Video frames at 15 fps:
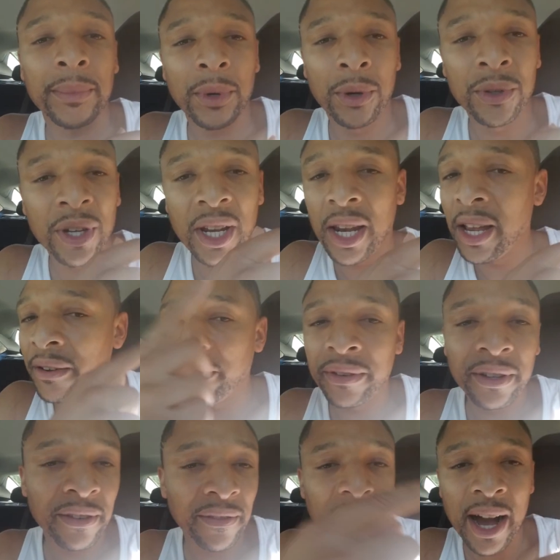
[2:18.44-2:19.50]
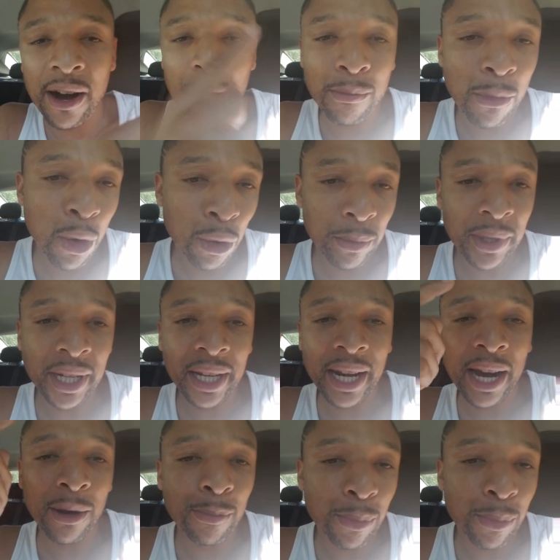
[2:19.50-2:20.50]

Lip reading: on the level of our moment and our